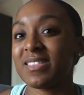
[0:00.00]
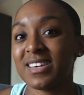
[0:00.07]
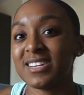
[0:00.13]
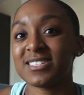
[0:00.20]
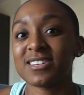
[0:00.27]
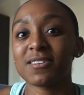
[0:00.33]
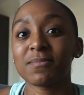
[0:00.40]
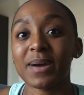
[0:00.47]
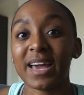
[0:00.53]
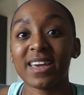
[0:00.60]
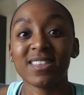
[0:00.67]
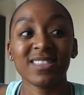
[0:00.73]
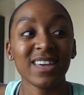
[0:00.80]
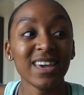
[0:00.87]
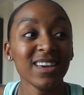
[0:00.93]
These are my
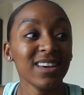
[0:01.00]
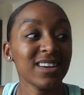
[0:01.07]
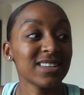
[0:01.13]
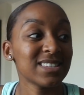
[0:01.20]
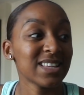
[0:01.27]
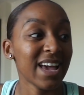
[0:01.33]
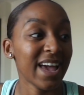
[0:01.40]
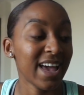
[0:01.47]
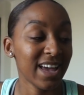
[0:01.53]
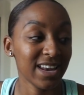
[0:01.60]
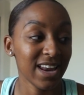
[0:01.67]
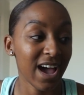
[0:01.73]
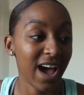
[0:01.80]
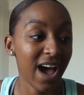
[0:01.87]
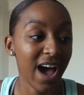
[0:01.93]
things.
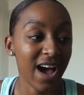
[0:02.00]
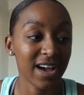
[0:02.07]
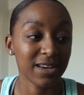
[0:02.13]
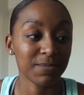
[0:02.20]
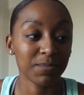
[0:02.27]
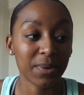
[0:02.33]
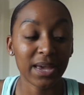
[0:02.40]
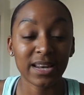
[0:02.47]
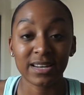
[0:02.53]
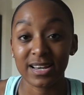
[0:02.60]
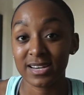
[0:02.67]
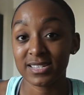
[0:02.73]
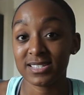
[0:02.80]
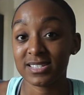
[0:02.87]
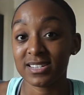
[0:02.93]
And I paid
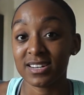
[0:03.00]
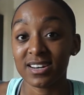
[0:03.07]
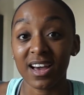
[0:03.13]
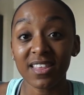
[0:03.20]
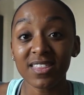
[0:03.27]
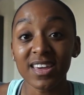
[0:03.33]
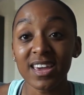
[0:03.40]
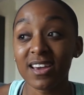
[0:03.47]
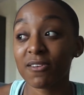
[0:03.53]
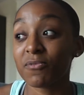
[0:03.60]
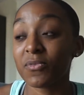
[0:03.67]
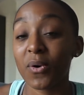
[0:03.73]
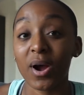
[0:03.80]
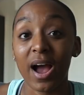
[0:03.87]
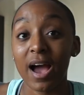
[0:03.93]
next to nothing
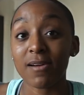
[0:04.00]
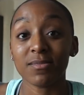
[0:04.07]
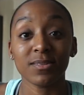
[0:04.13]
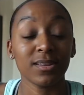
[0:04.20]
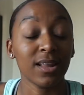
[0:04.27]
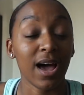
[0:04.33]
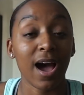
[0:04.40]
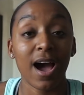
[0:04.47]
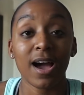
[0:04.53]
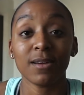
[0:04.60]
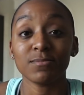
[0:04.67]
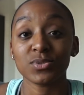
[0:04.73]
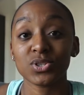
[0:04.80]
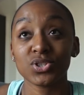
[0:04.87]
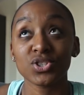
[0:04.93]
for.
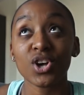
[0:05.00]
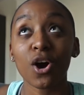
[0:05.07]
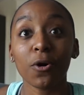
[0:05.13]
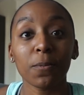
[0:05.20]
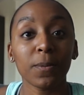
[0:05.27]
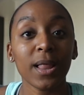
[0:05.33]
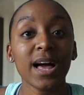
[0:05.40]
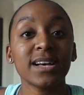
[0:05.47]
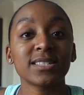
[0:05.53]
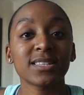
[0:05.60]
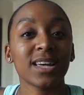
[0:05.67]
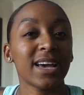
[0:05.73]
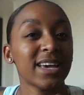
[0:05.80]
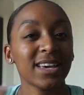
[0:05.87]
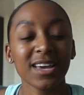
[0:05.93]
I'm so blessed.
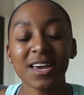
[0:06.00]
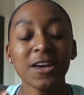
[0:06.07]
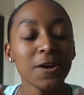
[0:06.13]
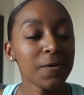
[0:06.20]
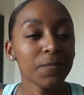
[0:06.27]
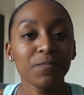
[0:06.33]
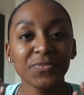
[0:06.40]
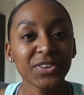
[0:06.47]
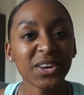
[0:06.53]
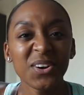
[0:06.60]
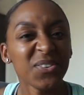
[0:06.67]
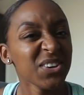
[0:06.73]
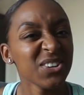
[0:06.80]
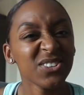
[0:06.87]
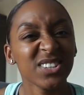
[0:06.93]
Like, you know,
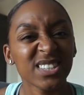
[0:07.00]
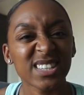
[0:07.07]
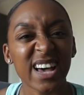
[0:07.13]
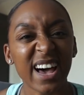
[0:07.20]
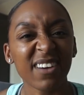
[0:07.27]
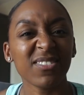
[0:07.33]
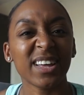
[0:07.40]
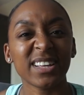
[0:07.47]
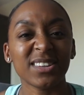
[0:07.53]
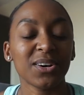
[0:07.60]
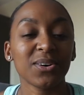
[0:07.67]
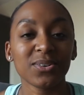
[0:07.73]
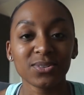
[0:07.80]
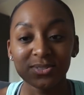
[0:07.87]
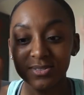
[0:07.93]
when you just have like
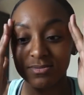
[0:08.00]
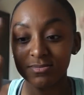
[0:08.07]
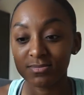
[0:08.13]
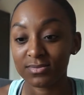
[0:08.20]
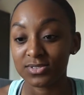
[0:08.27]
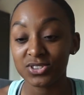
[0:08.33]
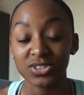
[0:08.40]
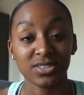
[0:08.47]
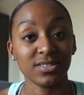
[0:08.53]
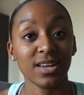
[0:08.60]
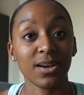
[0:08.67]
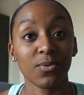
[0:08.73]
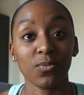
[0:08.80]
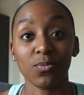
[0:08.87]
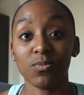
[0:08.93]
those, just
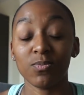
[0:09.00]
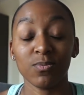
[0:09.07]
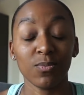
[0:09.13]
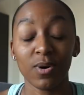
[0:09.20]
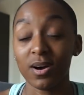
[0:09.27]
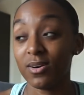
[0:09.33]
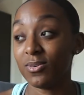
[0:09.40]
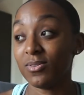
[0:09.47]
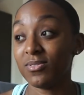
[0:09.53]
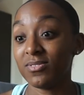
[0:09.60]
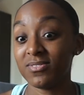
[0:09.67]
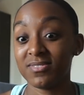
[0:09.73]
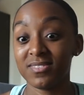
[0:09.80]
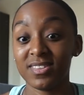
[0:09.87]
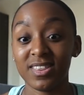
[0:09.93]
like, whoa,
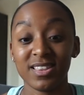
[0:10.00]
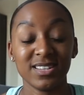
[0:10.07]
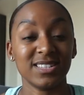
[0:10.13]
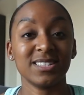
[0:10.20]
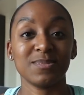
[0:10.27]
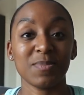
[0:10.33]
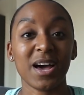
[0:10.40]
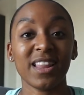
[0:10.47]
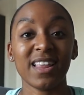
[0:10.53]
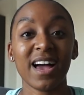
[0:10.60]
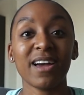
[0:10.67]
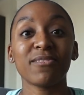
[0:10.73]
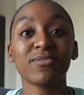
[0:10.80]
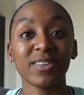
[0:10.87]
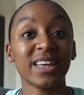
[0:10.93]
this is my
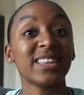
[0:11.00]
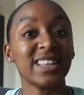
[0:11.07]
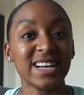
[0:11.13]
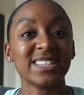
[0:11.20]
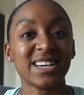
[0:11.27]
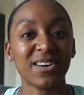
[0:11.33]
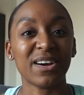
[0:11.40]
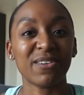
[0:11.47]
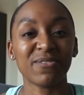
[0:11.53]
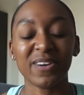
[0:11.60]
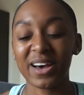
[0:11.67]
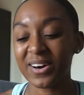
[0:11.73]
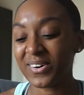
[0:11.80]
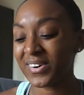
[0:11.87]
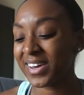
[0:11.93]
life. Like that's how I
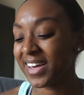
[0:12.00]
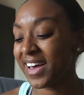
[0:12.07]
felt.